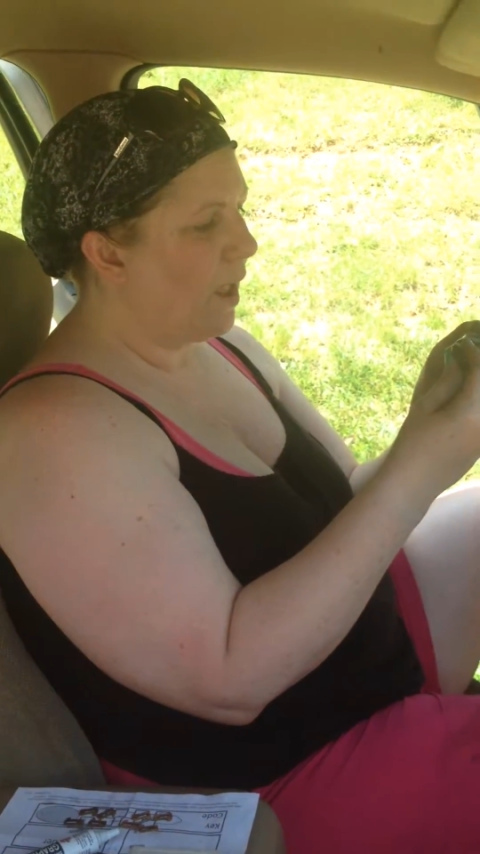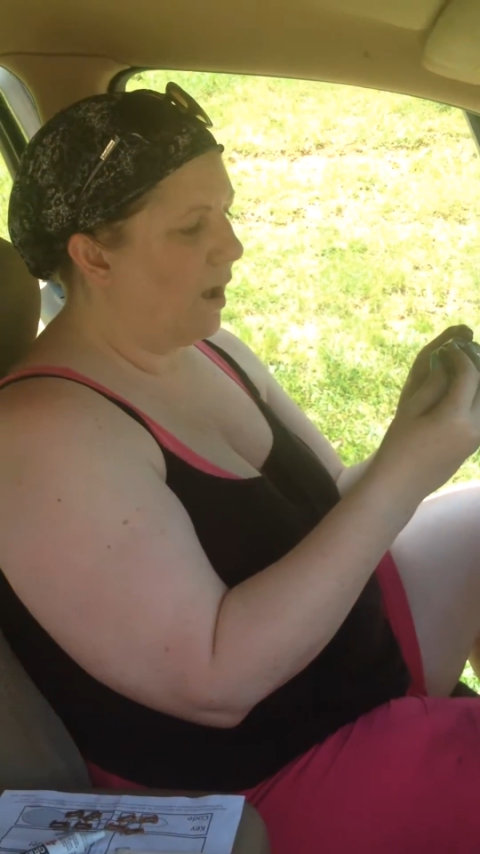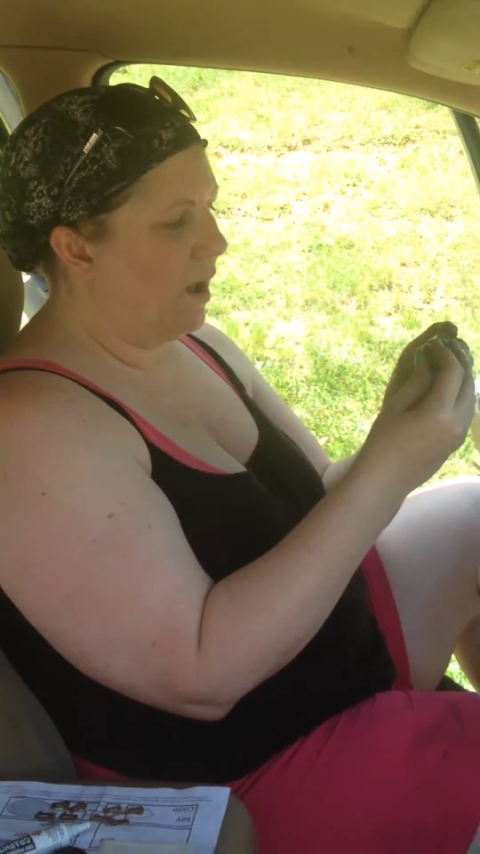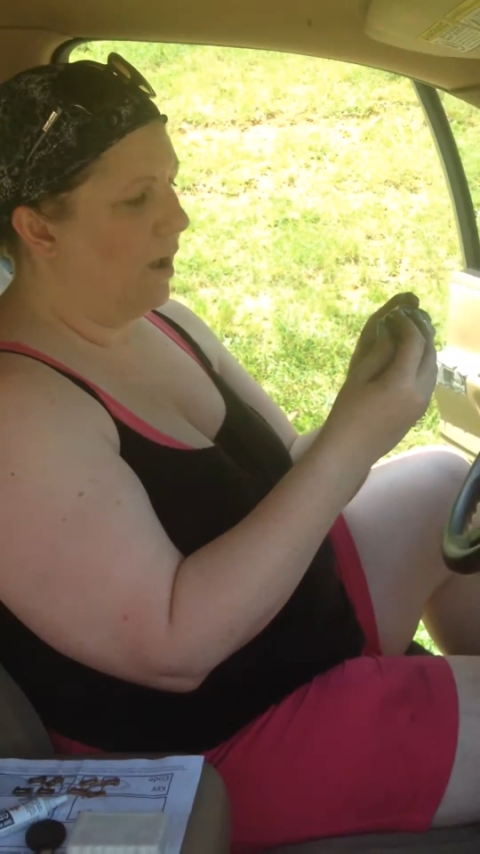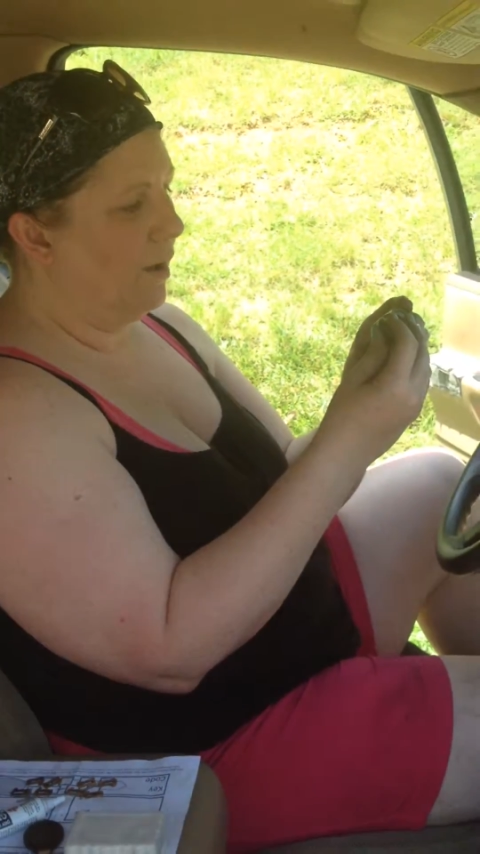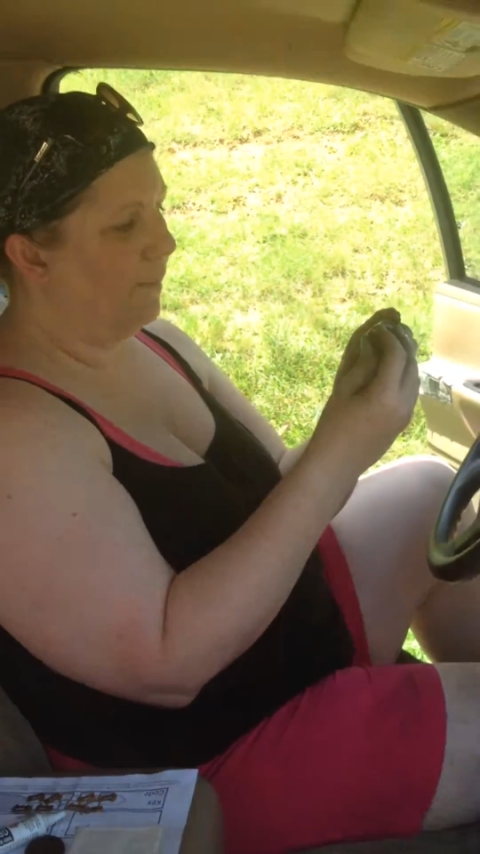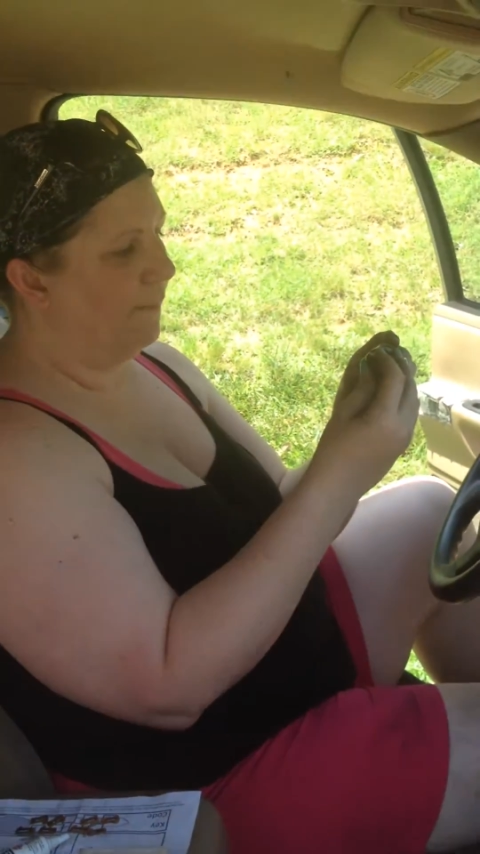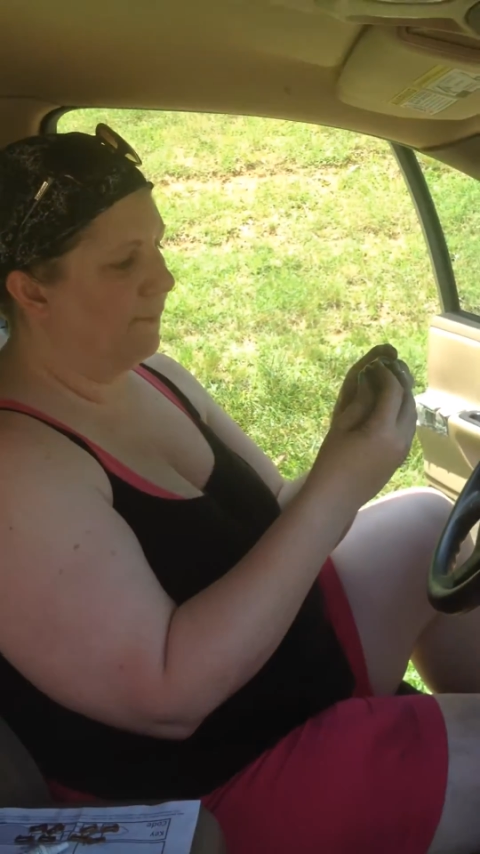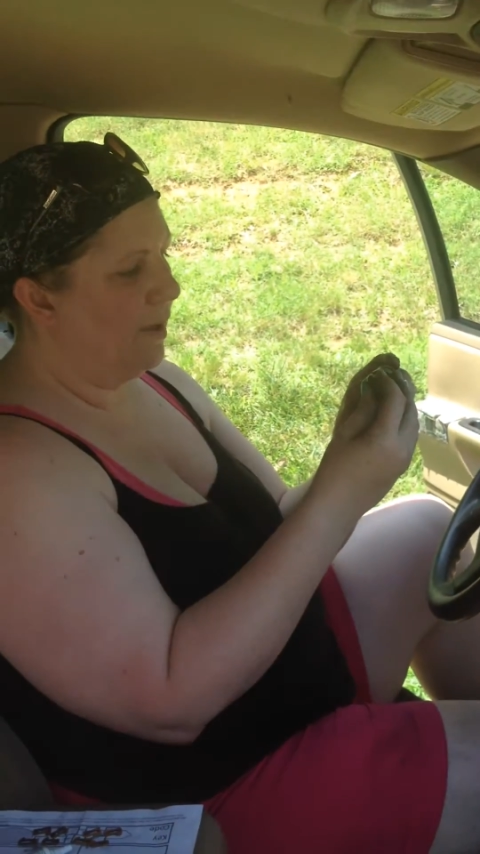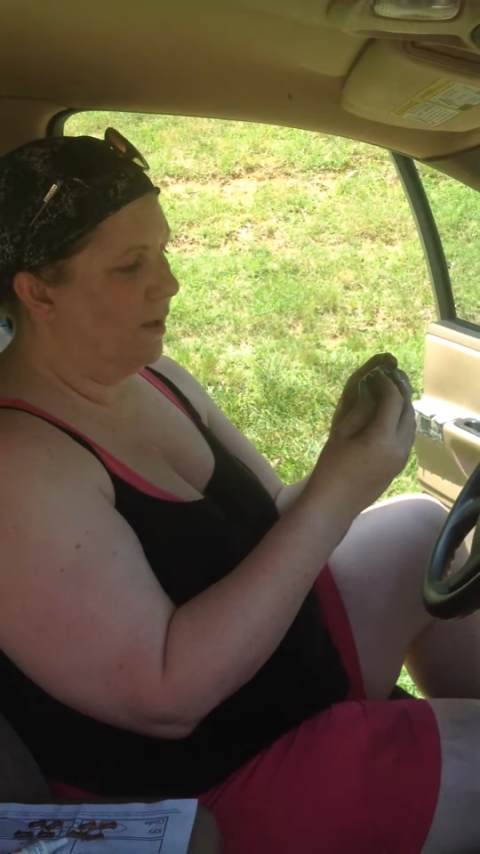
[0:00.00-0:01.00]

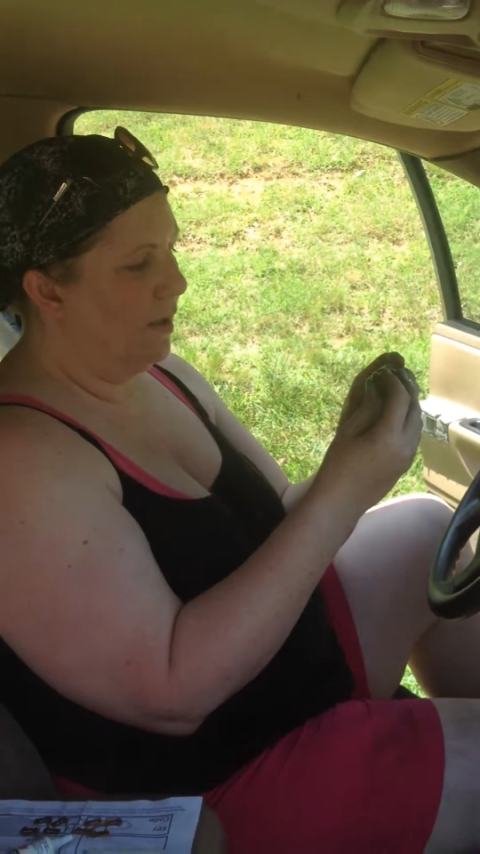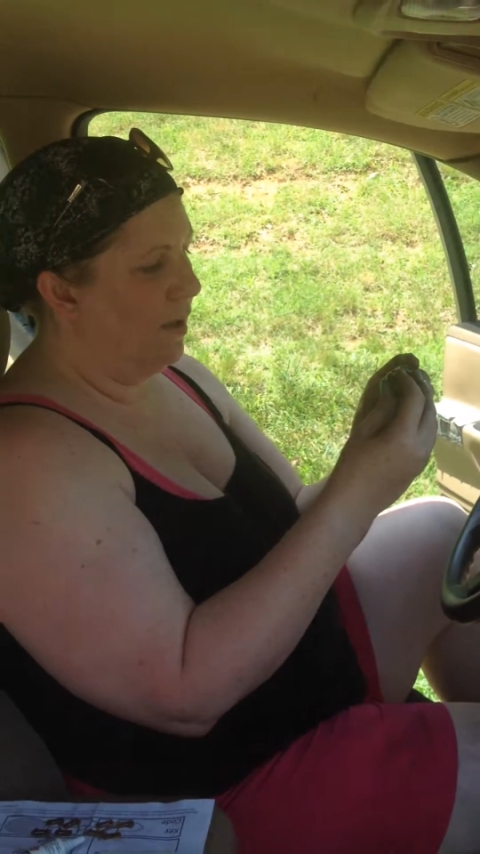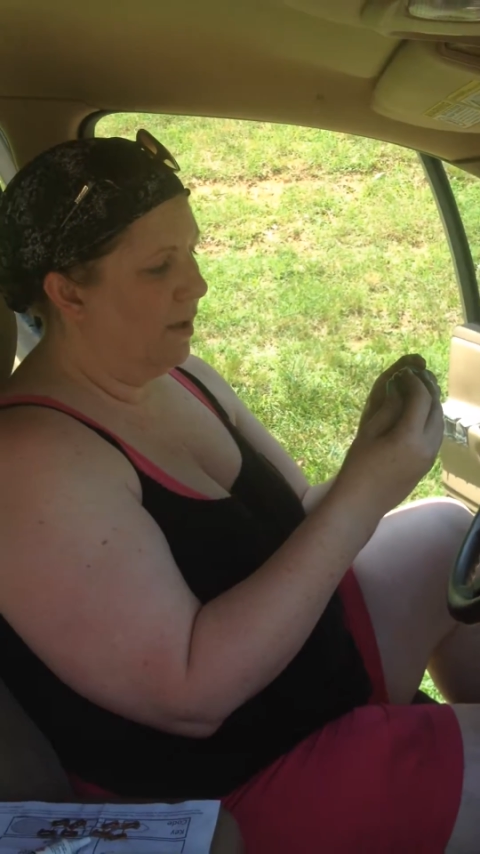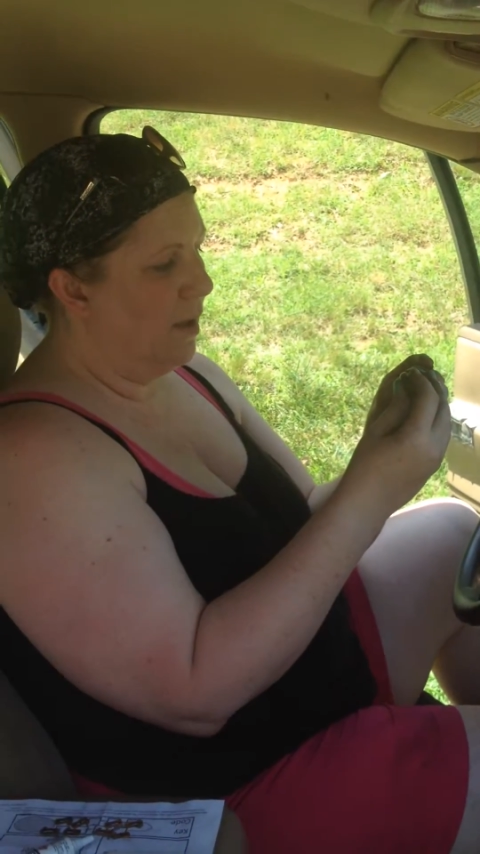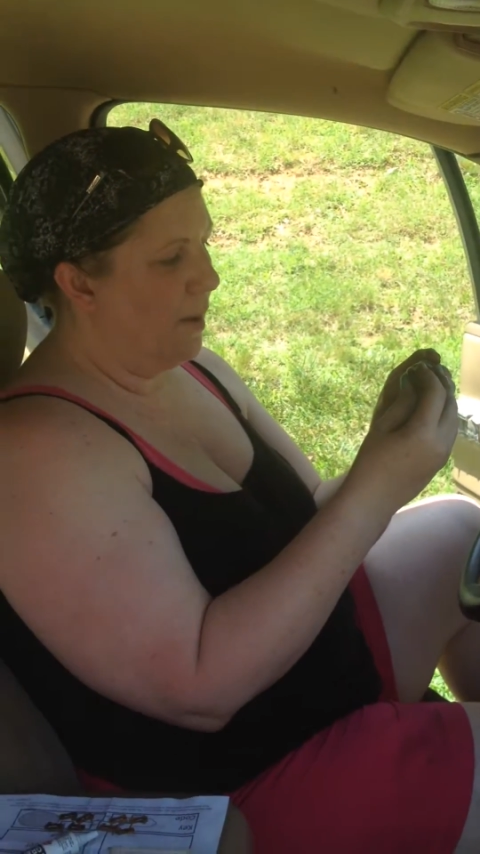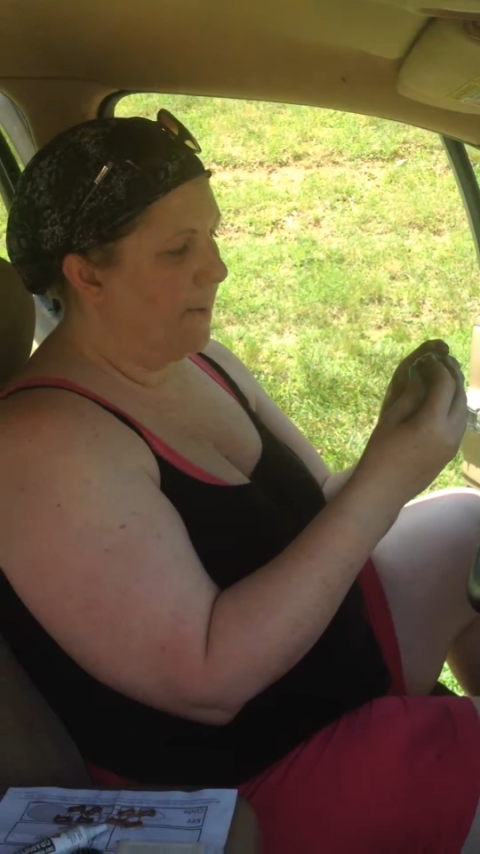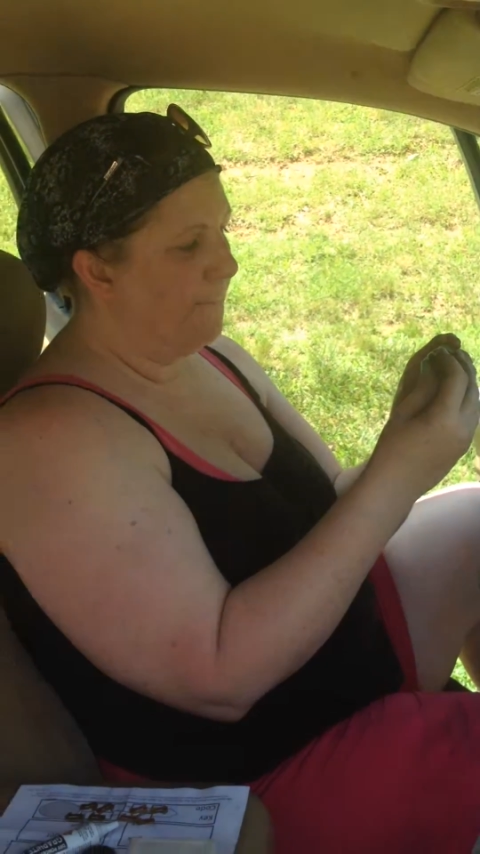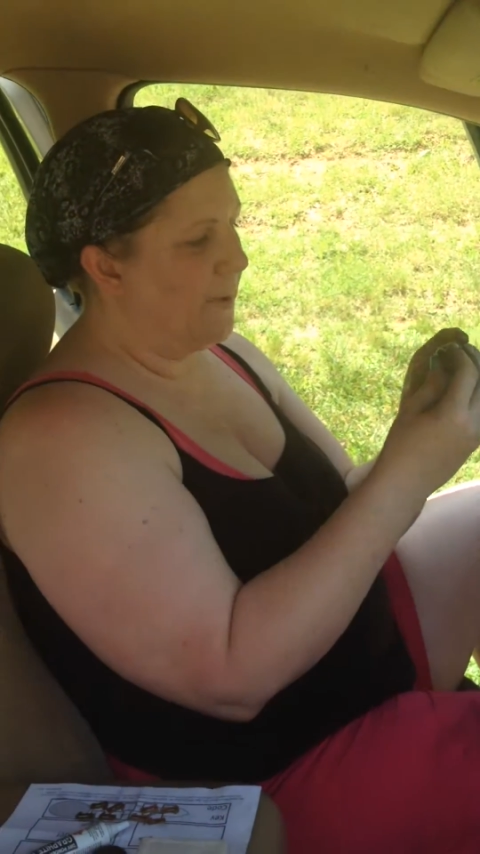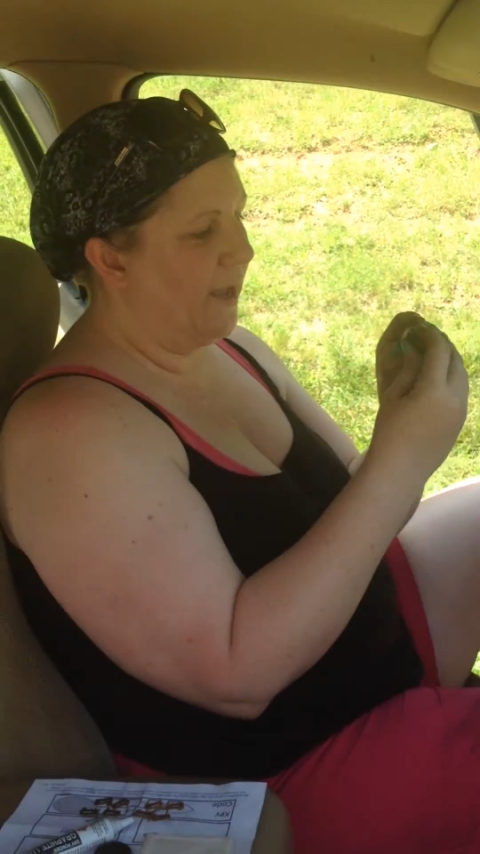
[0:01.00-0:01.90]
But